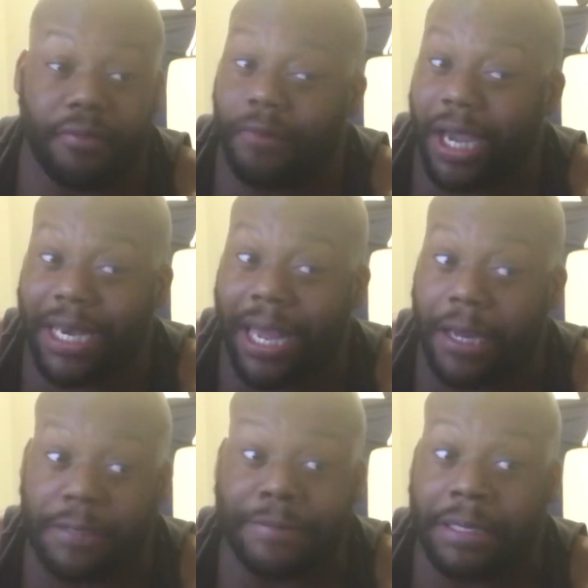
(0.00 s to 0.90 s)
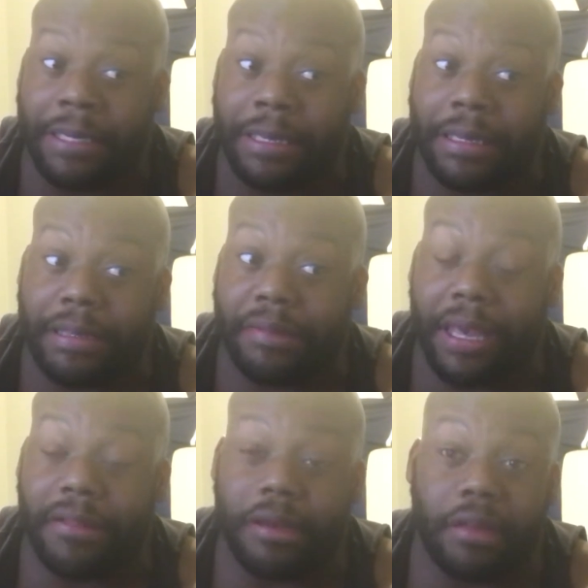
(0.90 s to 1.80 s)
And right now, it
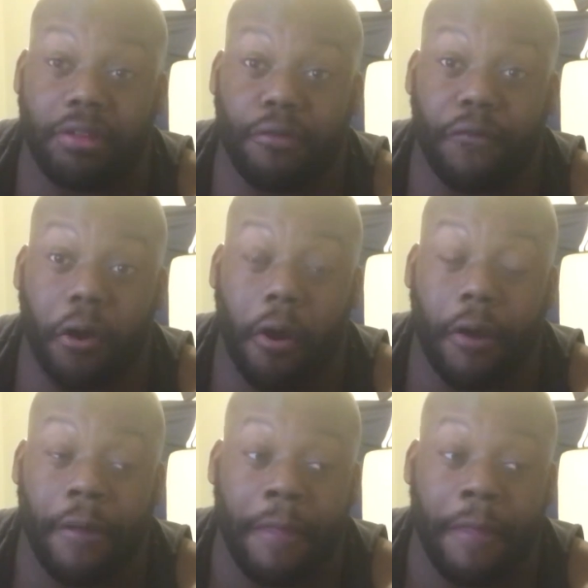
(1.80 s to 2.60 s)
ain't looking too far.